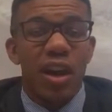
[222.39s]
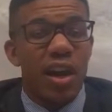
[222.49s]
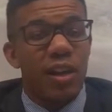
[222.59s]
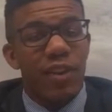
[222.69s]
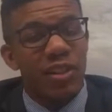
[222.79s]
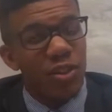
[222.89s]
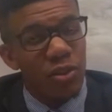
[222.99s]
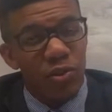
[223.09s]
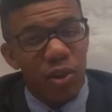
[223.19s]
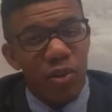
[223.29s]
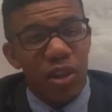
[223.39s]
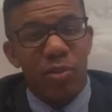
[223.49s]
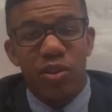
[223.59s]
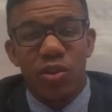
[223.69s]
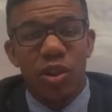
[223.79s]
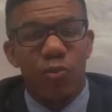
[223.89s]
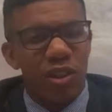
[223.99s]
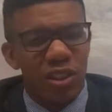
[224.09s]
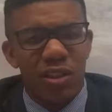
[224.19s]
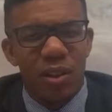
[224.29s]
And if external growth and maturity
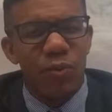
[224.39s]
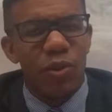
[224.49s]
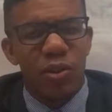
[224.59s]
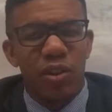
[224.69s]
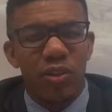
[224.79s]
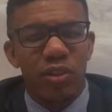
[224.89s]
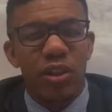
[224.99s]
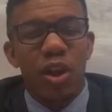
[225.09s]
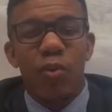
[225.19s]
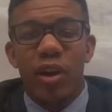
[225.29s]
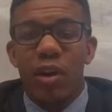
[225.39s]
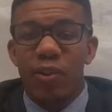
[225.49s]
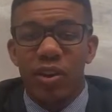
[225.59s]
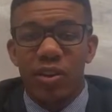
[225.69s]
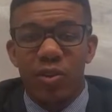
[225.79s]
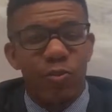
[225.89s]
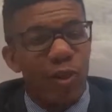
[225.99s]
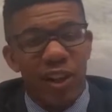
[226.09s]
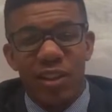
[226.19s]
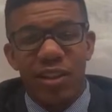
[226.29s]
wasn't enough for Unilever, we have here
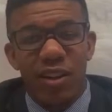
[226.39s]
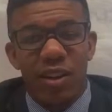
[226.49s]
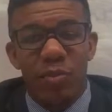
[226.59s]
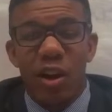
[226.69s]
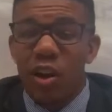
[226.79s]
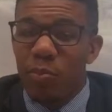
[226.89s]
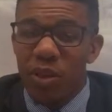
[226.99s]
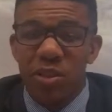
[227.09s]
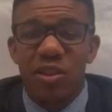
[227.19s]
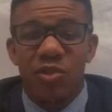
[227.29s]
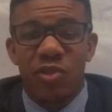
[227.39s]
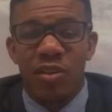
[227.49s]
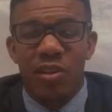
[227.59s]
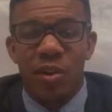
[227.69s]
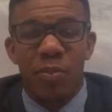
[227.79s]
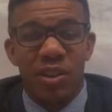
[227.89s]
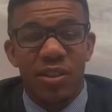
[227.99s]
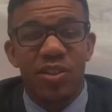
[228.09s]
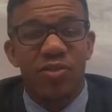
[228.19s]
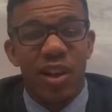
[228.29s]
Rankin Dam, our
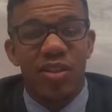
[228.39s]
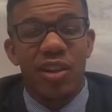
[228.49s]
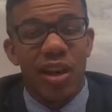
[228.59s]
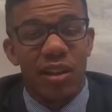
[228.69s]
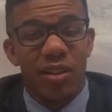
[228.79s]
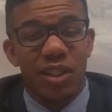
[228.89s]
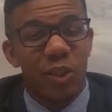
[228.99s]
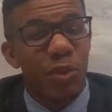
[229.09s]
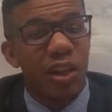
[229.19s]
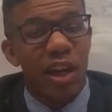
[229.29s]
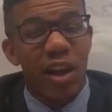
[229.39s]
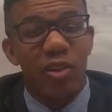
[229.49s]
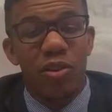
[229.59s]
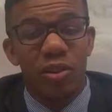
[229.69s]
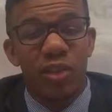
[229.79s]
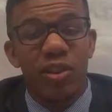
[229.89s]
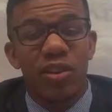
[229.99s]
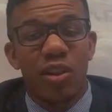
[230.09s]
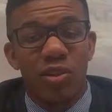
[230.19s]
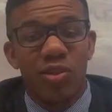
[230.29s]
business strategy analyst, explaining how Unilever is
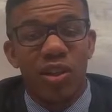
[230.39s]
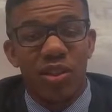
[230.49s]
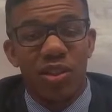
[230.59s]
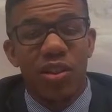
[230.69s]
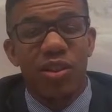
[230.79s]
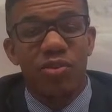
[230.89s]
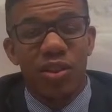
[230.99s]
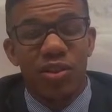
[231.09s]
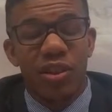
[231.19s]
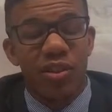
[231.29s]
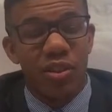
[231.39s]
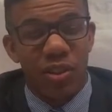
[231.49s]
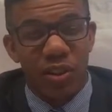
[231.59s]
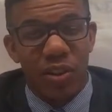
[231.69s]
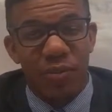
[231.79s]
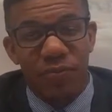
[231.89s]
also changing their structure internally.